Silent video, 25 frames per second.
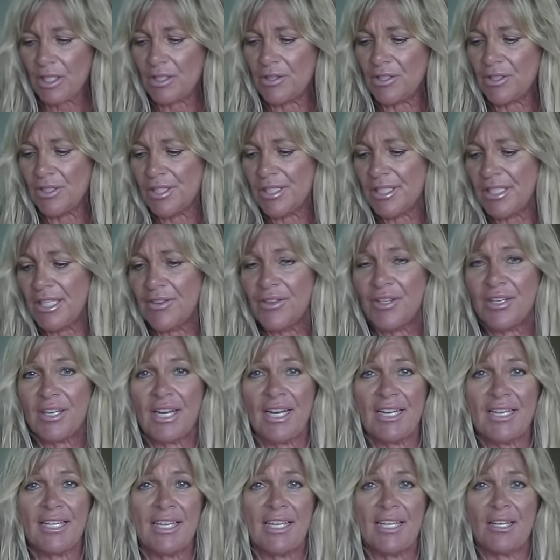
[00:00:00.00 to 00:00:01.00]
There's nothing
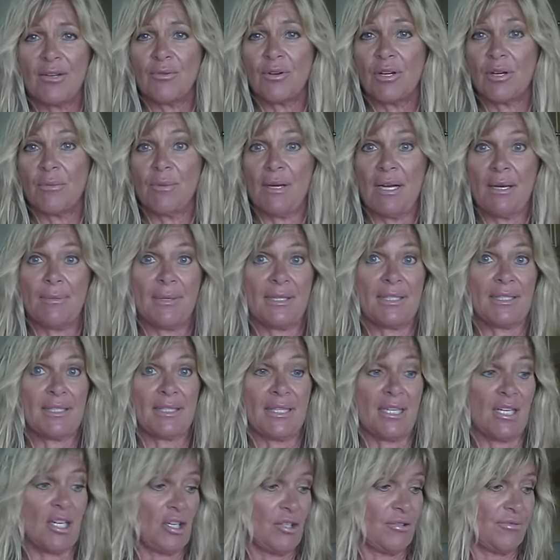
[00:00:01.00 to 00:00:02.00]
I can't wear by
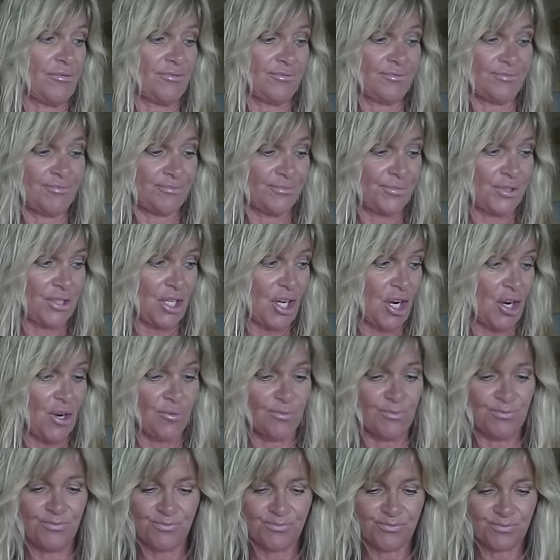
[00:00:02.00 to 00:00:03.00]
myself.
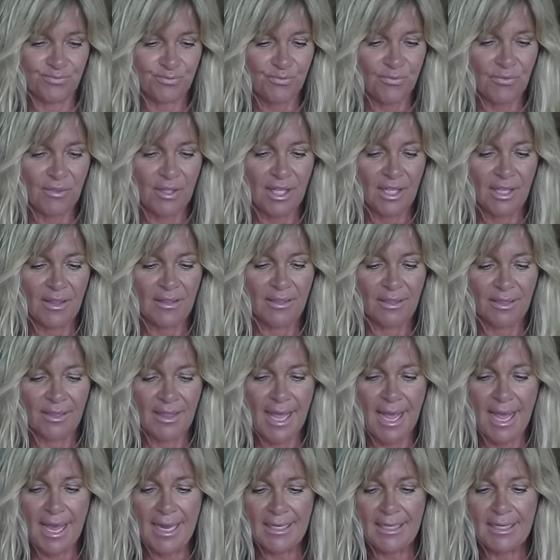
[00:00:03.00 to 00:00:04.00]
So
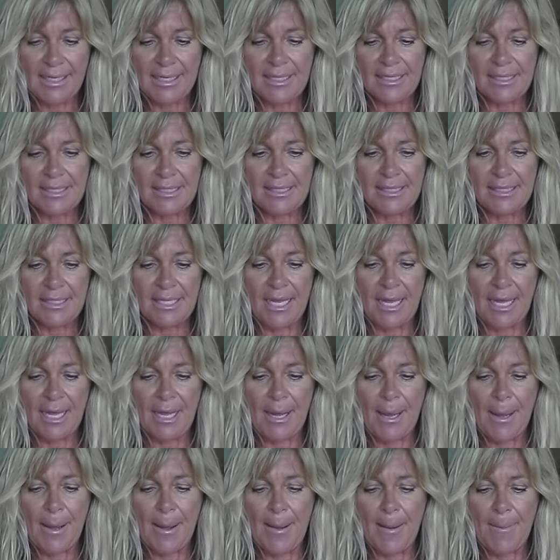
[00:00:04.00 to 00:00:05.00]
that is
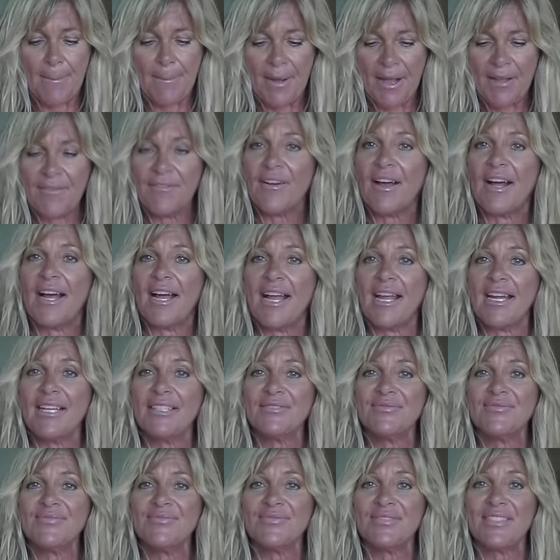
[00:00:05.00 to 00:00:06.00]
my
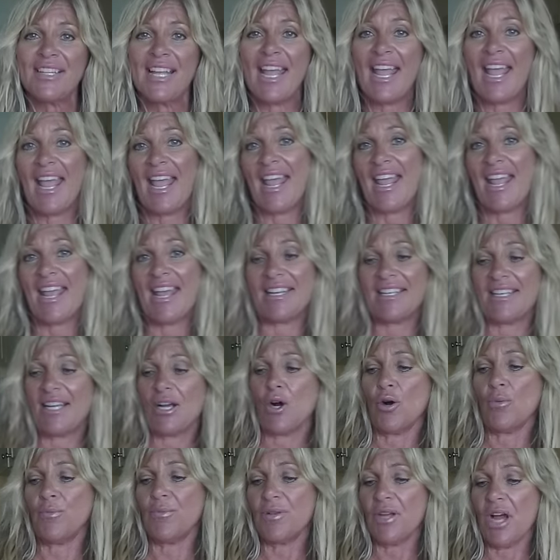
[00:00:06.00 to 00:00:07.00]
find and I
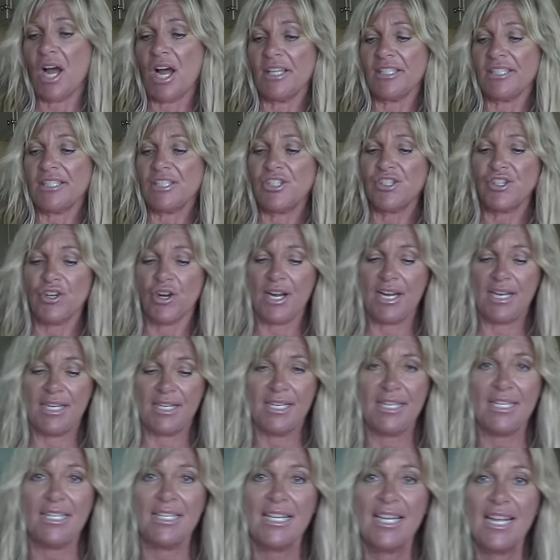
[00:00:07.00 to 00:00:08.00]
hope you all enjoyed
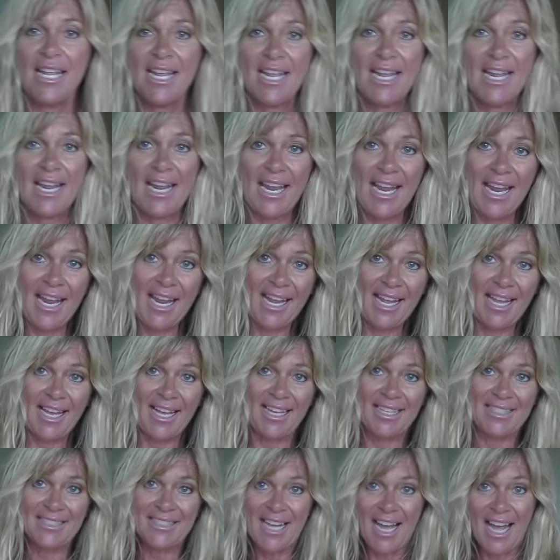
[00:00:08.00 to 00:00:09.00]
it
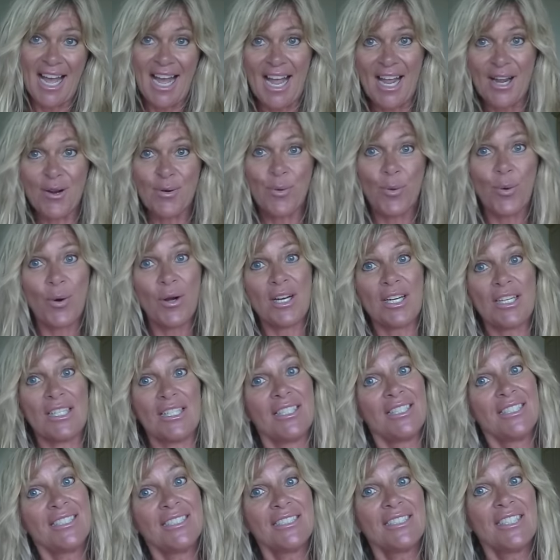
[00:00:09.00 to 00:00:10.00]
and I
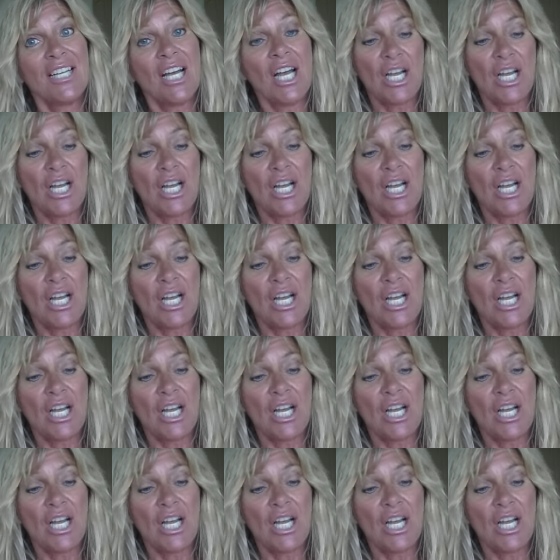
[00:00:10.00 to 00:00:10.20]
will